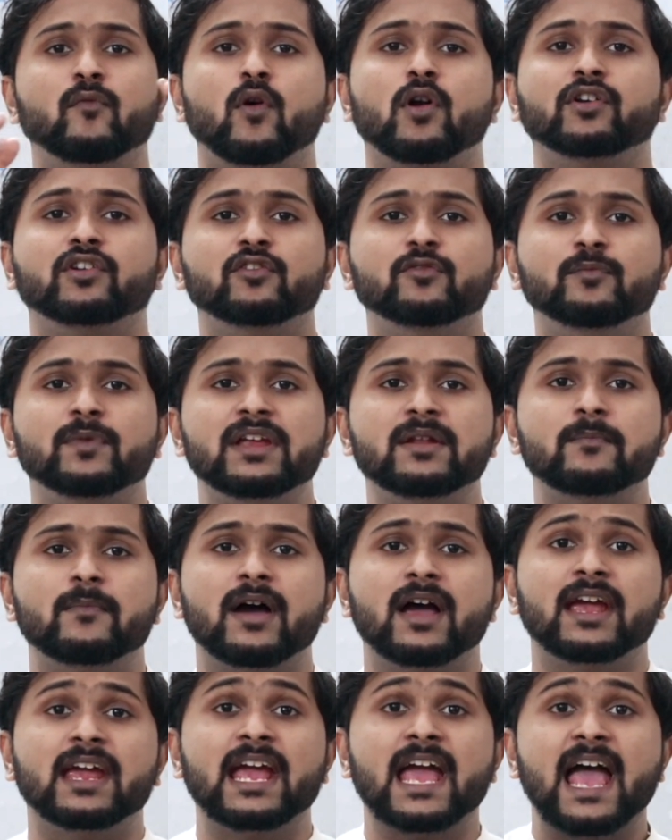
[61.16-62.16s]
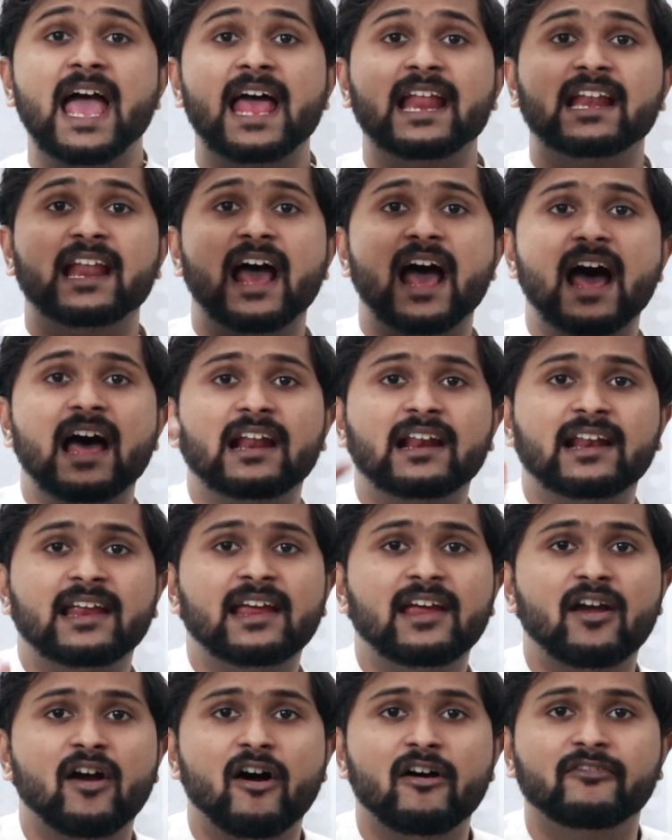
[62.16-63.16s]
what you mean by an
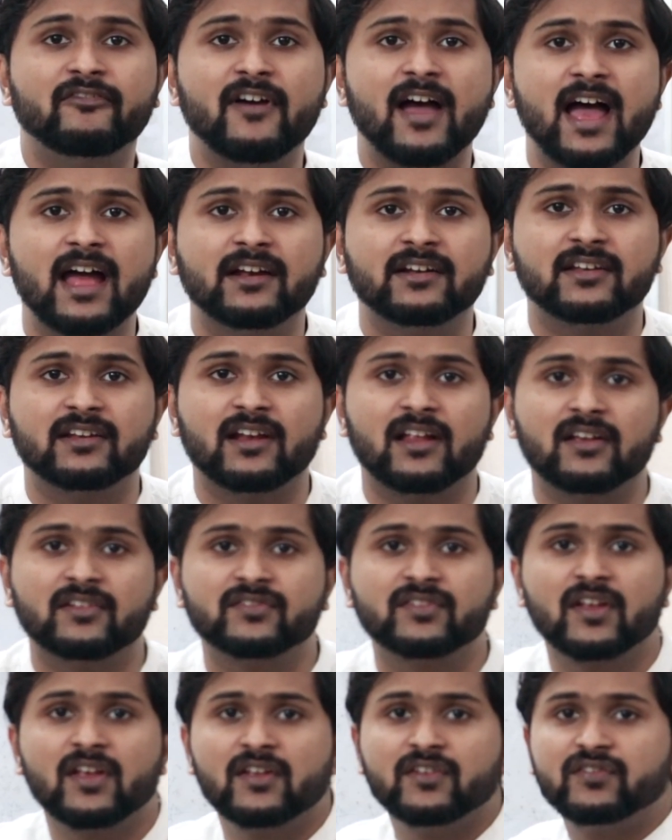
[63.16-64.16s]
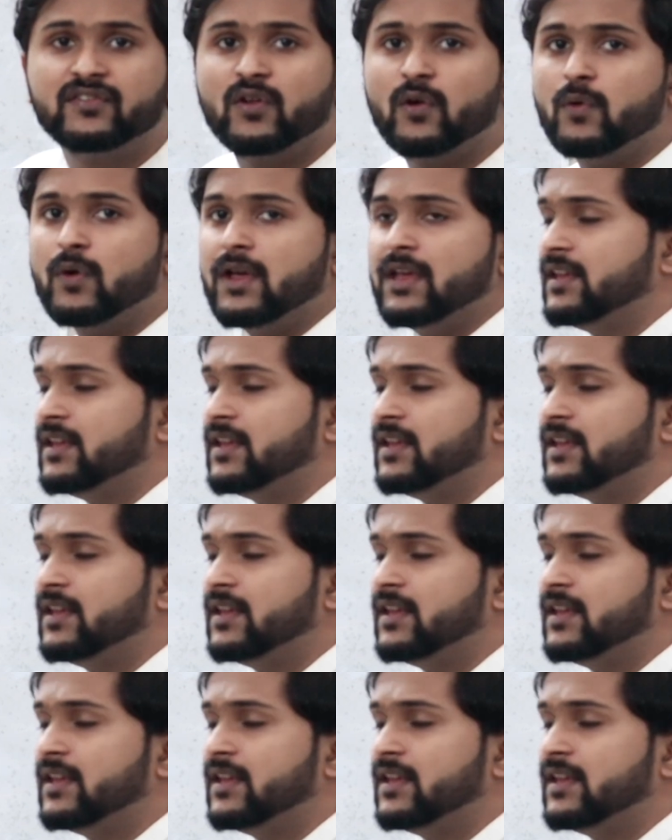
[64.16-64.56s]
array of antennas. So